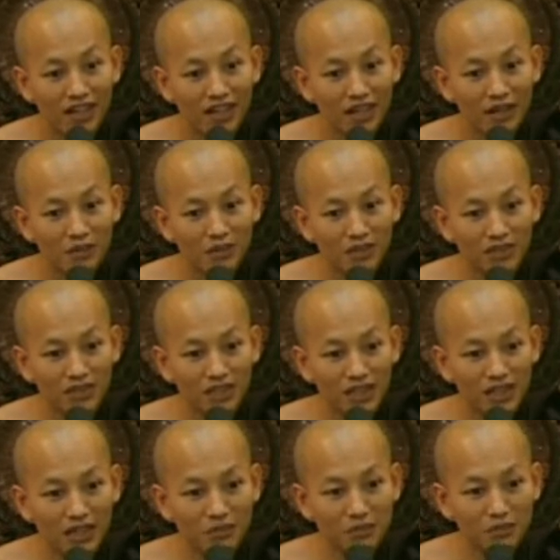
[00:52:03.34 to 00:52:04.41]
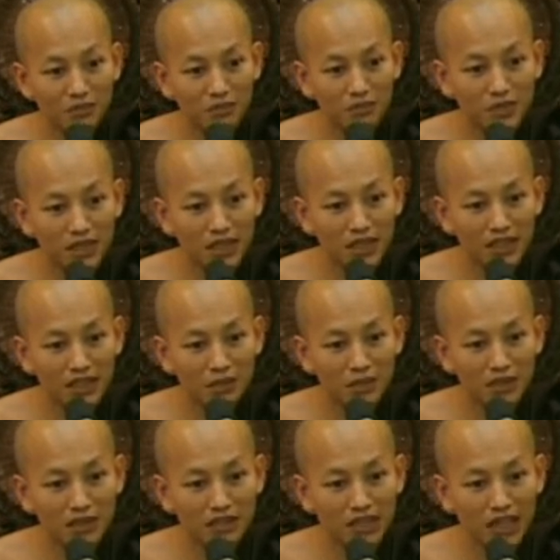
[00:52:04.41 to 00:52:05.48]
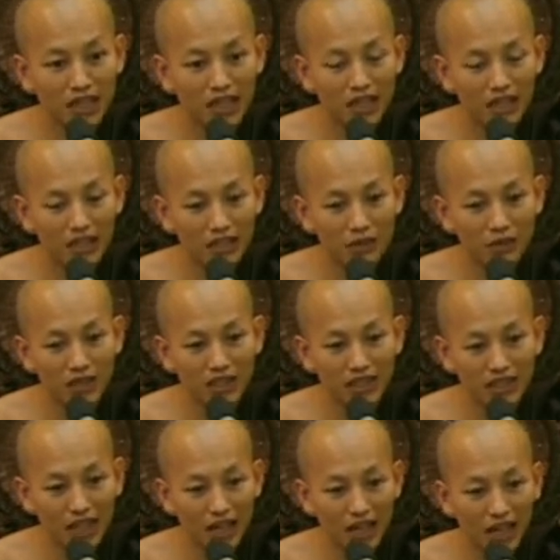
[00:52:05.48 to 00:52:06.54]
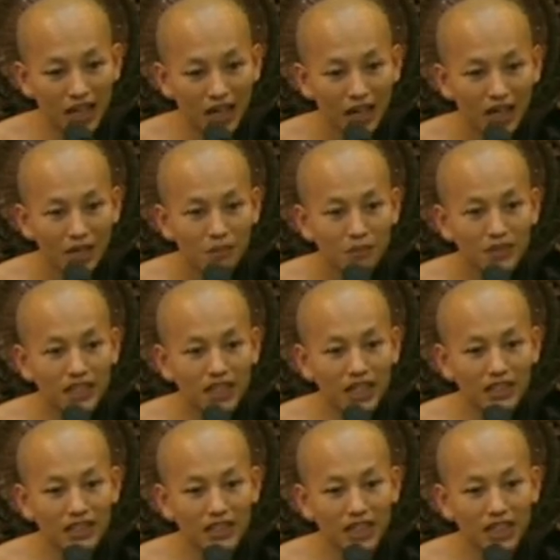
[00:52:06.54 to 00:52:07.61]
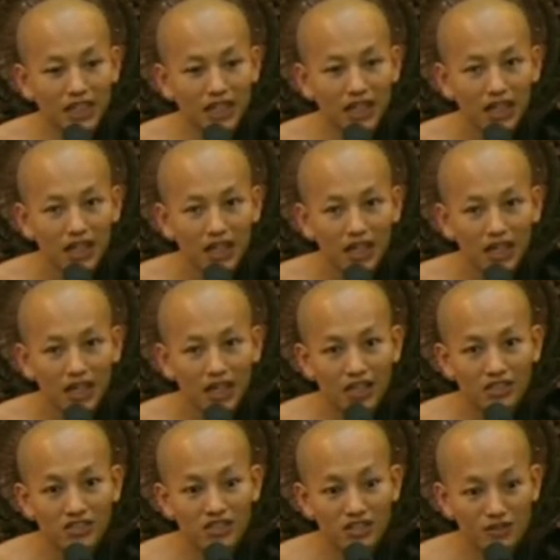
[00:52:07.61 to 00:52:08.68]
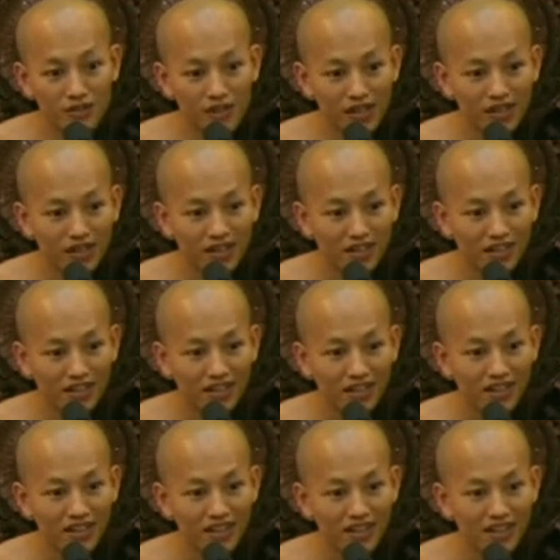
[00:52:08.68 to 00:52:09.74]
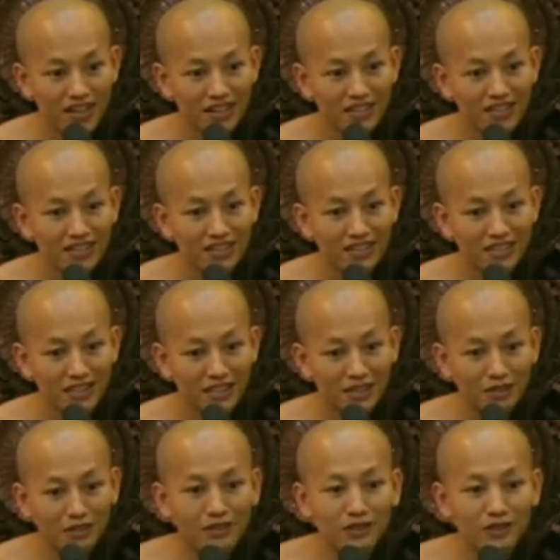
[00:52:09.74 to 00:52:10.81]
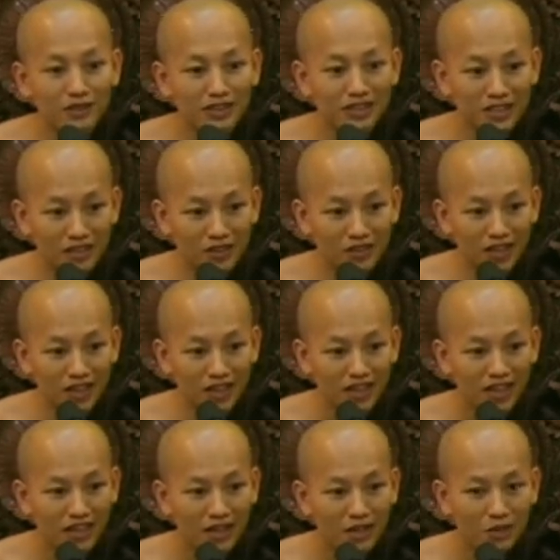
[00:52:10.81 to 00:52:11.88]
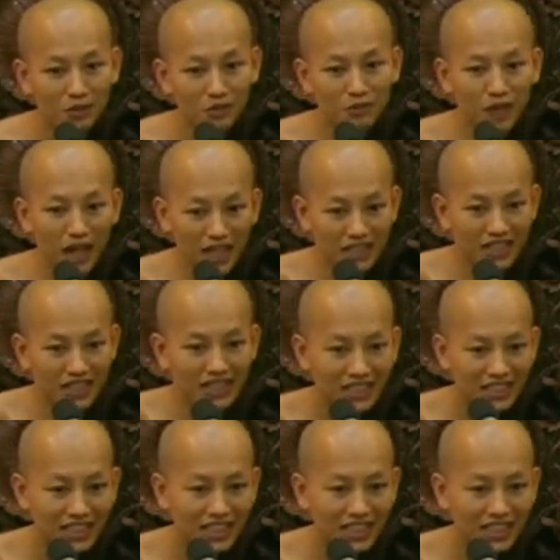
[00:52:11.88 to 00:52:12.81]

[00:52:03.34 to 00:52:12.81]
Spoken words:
Our Bodhisattva became the minister and Devadatta became the general. Do you know general? Who fight?